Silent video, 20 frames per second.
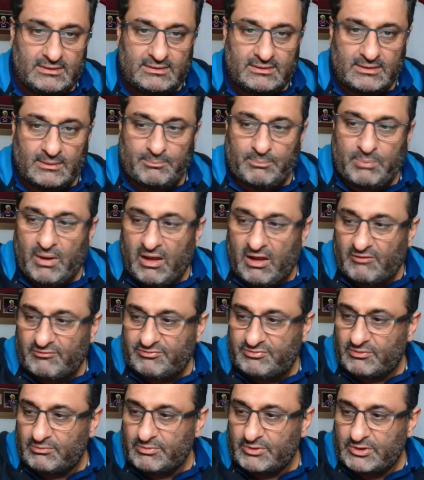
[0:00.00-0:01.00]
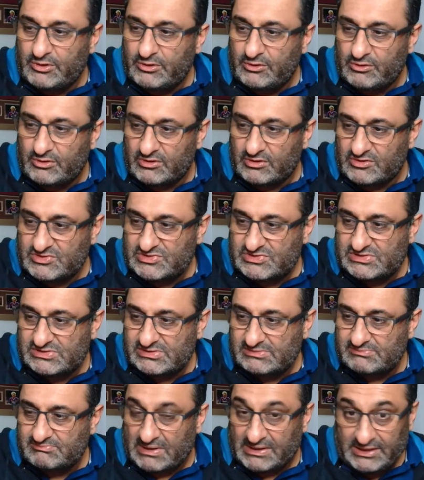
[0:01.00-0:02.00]
apart from Kudos,
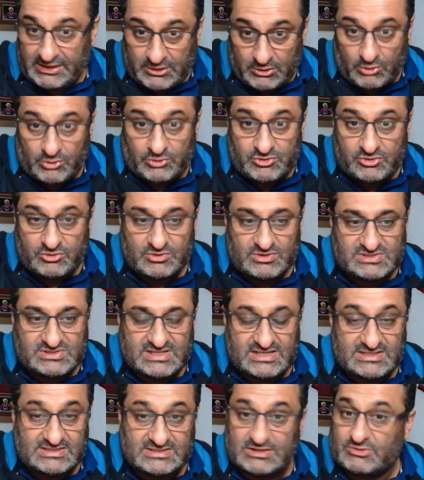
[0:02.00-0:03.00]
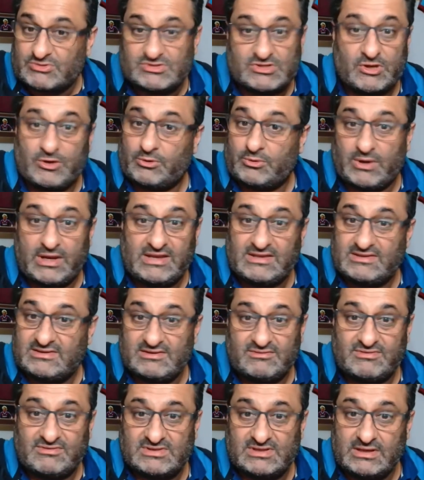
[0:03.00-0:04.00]
and he got 2 assists, there was no
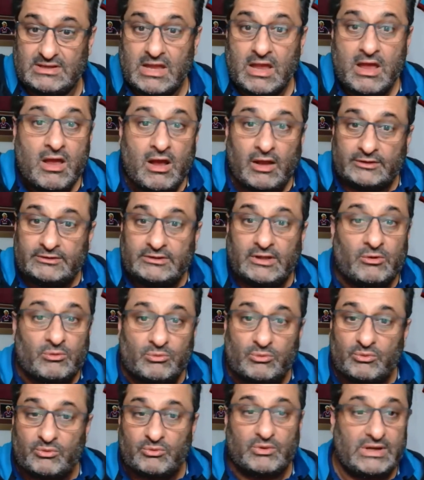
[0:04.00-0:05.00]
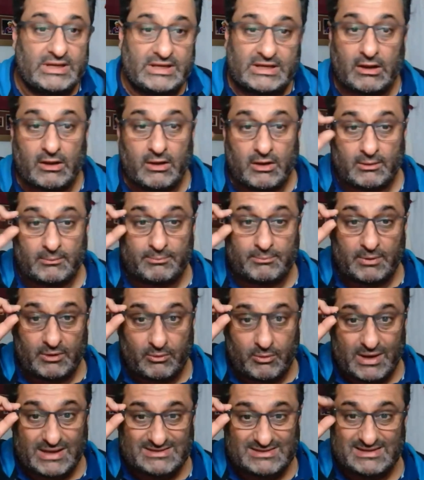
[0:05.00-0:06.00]
creativity. I don't regard
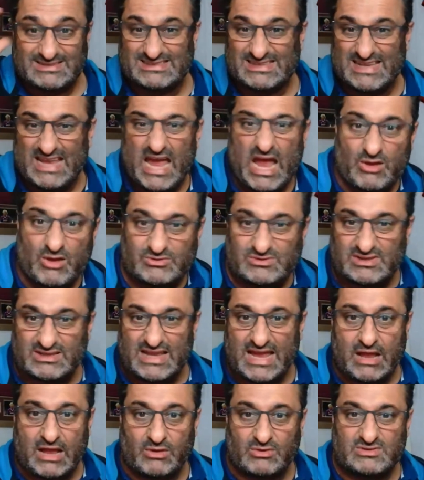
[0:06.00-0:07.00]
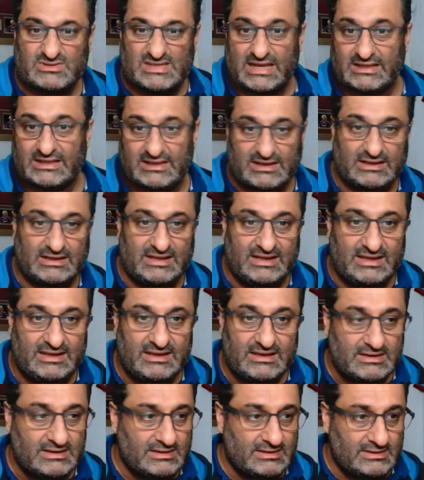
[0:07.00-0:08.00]
Paqueta as an out-and-out, technically
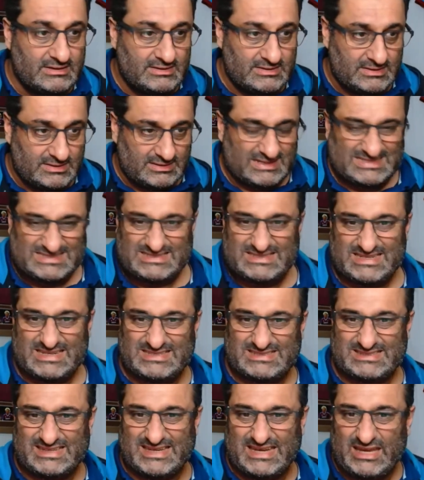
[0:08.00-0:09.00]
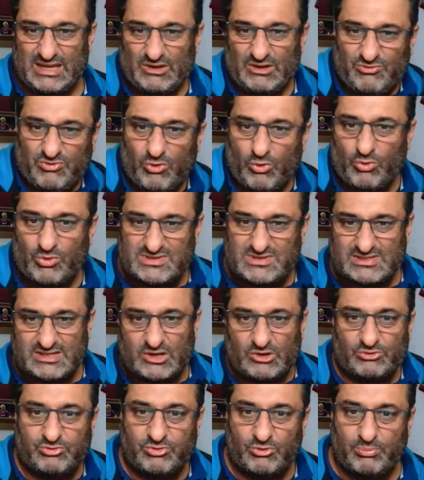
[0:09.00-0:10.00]
assist king, forward
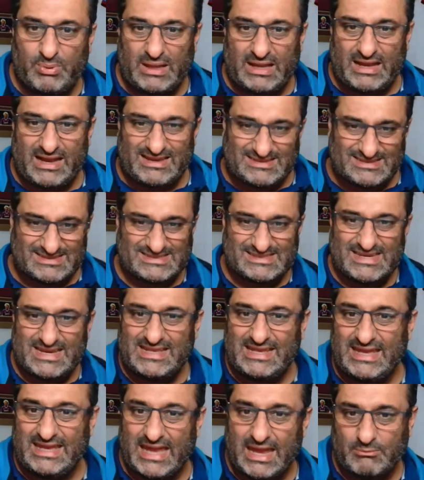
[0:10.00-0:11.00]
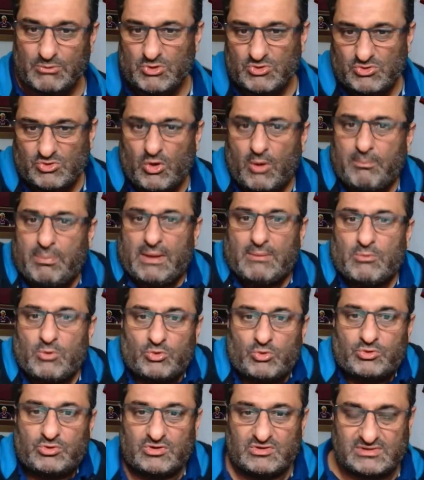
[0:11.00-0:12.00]
skillful player. He's a CDM who's got a bit
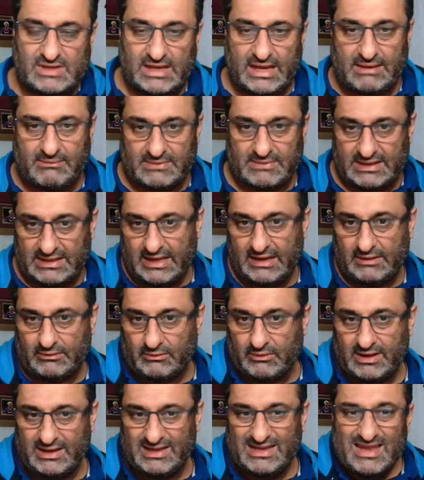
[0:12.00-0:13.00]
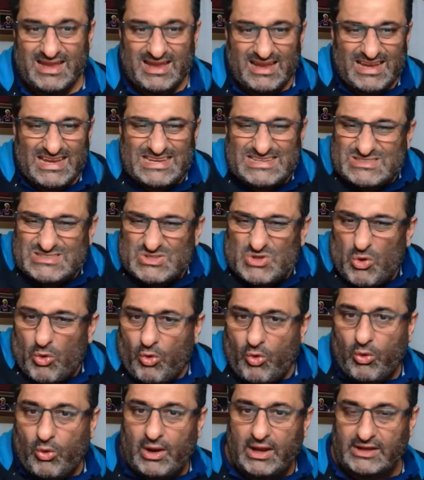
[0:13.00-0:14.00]
more to his game than that, right? He's not
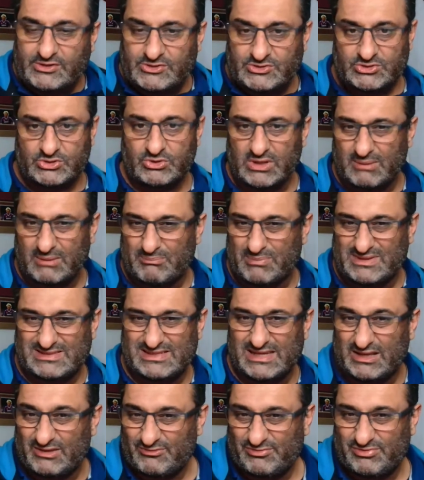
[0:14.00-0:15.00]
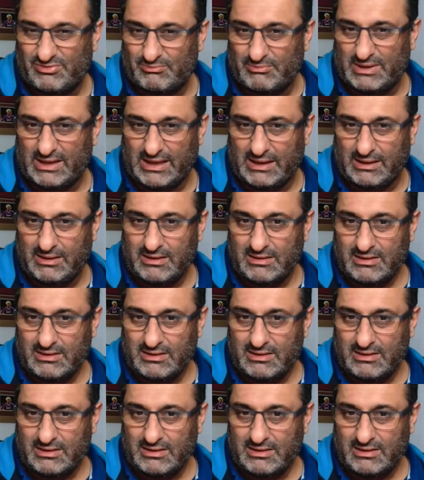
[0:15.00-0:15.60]
quite a true number 10 for me.